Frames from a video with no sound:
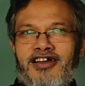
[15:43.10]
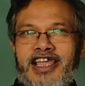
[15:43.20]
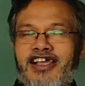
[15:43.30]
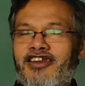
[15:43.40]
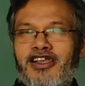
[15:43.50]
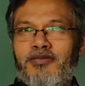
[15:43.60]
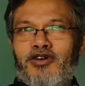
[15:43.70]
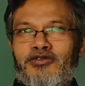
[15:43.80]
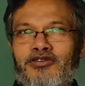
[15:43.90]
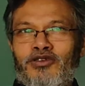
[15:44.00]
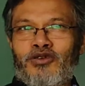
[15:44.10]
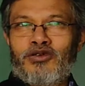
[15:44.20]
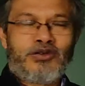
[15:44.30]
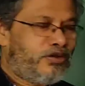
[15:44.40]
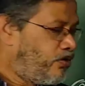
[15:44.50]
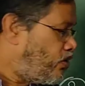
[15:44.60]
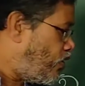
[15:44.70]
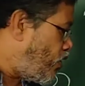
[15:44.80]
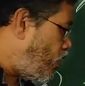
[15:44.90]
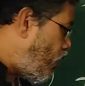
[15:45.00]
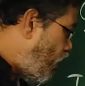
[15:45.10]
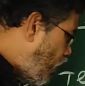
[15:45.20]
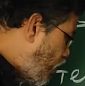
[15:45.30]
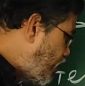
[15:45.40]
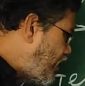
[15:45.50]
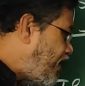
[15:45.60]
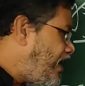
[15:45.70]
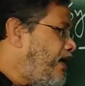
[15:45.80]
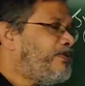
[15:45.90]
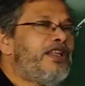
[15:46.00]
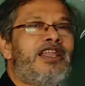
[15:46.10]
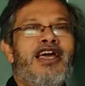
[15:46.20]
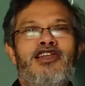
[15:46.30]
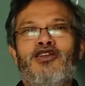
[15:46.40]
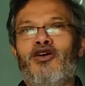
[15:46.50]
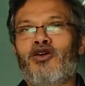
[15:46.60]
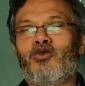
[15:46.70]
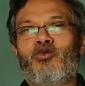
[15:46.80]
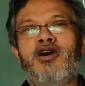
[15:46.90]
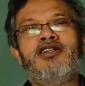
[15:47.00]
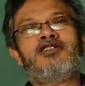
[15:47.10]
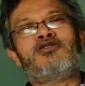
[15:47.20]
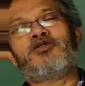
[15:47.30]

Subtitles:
agreed amount, or if the landlord wants